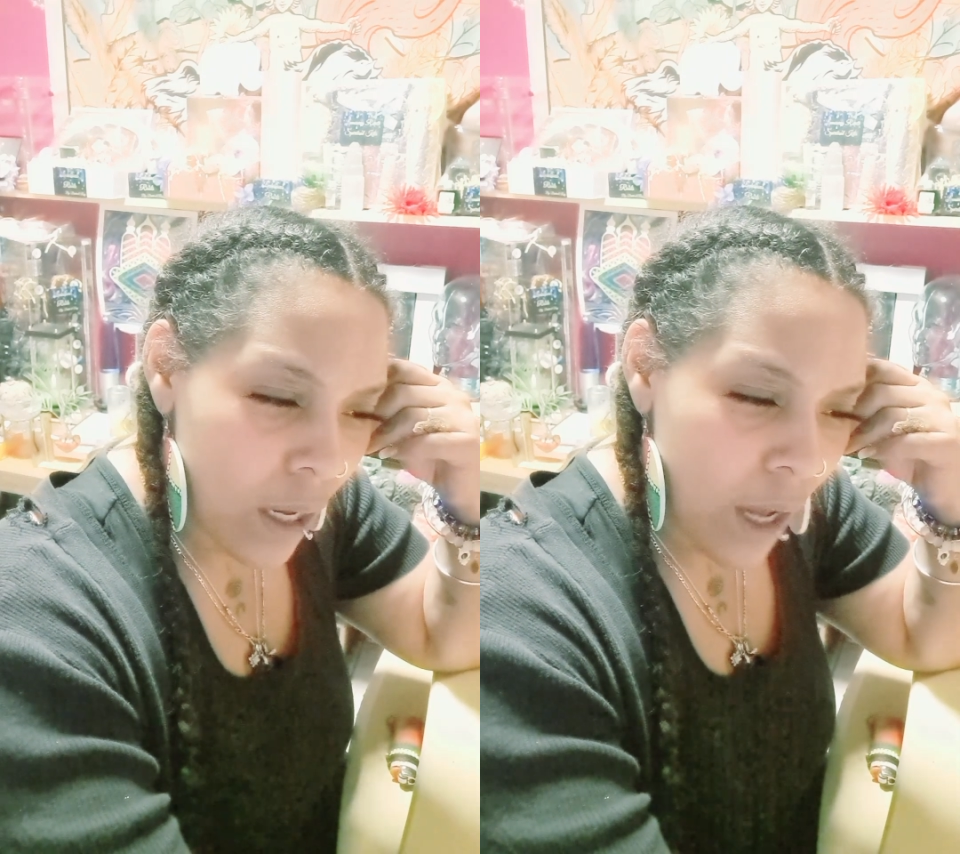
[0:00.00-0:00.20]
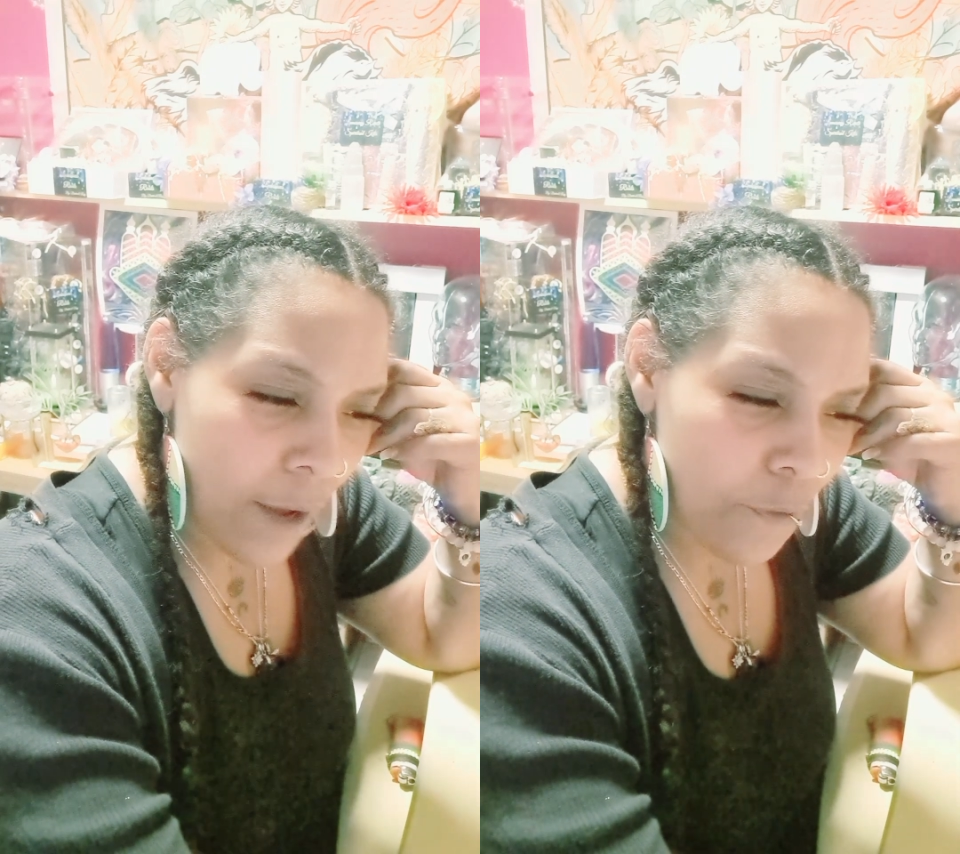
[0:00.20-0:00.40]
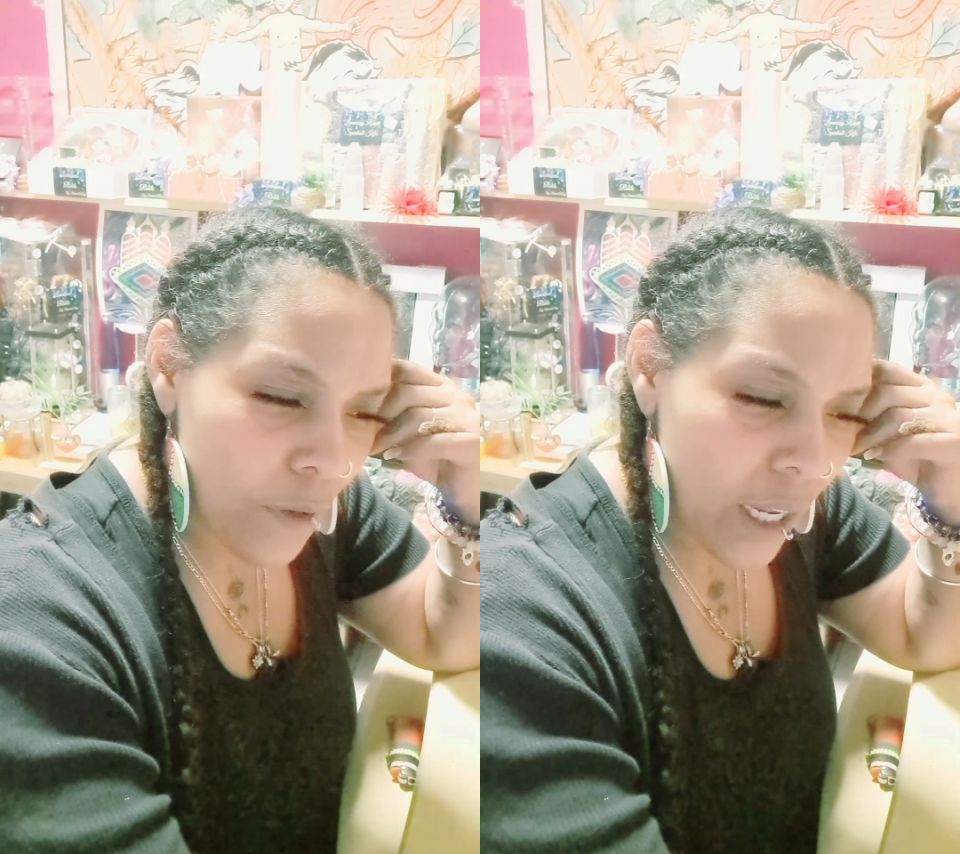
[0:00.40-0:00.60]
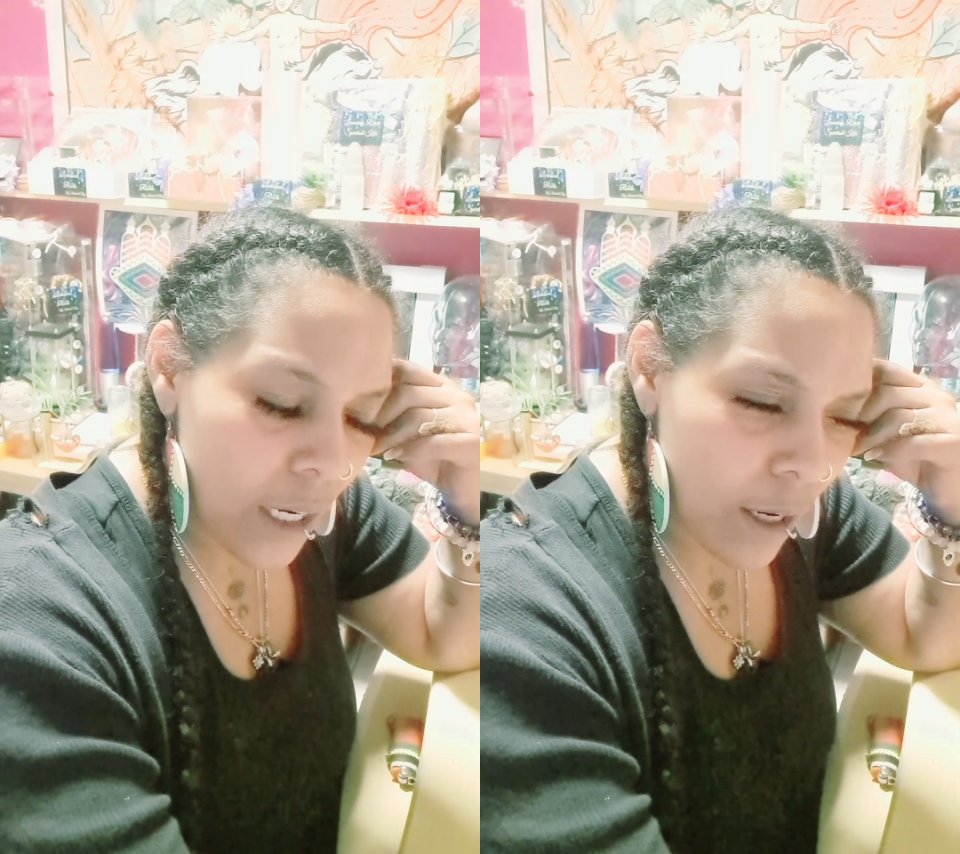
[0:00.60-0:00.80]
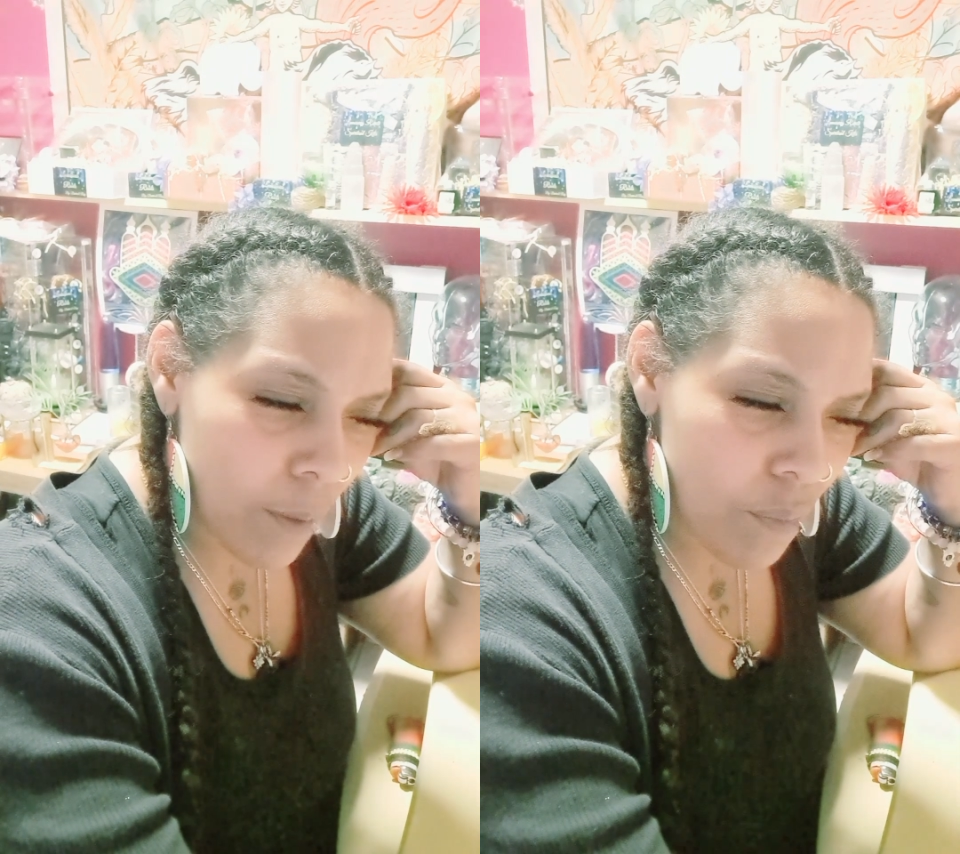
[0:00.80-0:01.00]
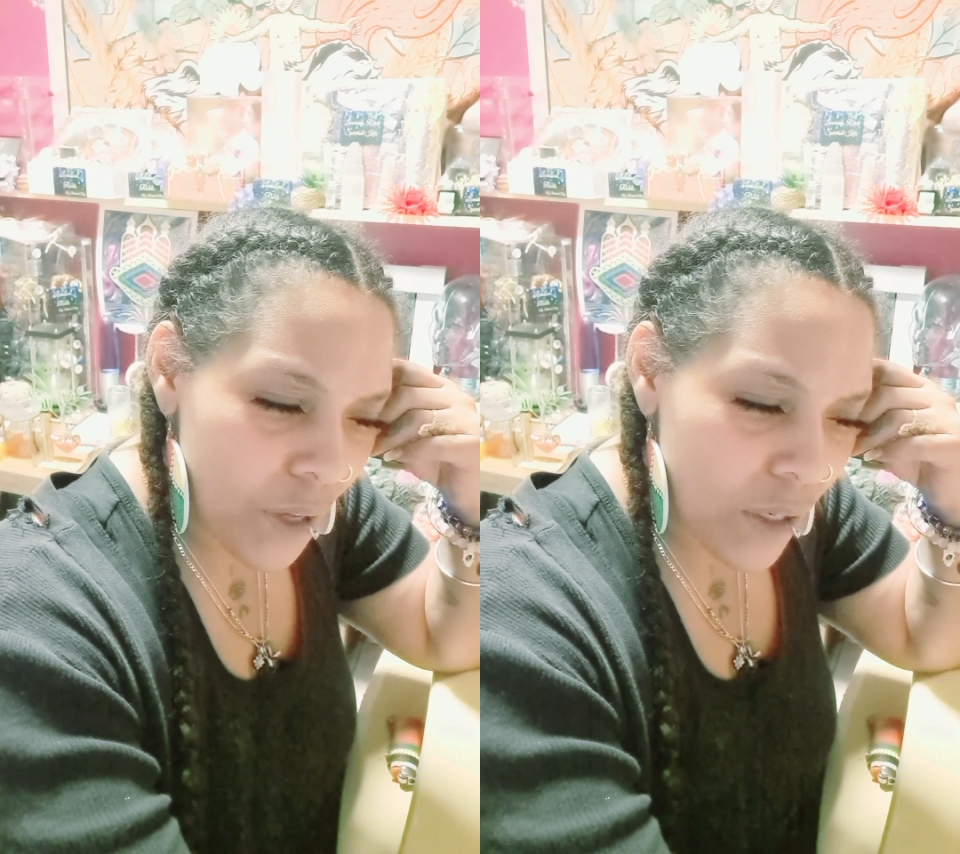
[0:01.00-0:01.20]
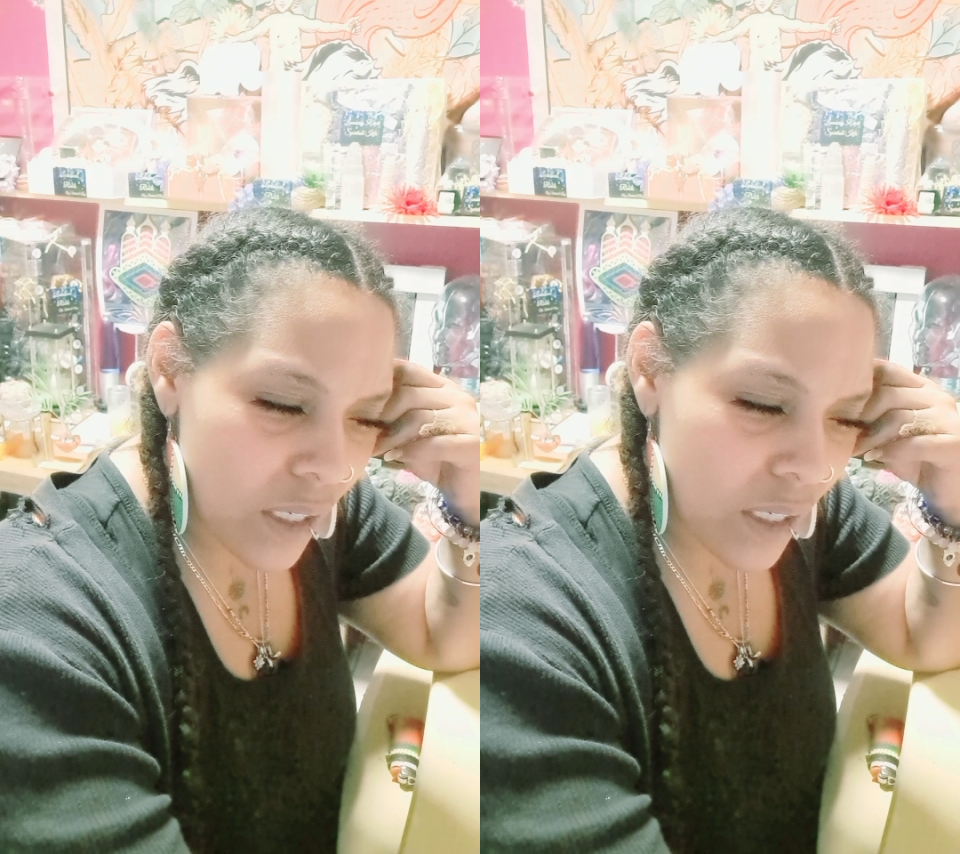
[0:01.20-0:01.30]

I feel like um, there's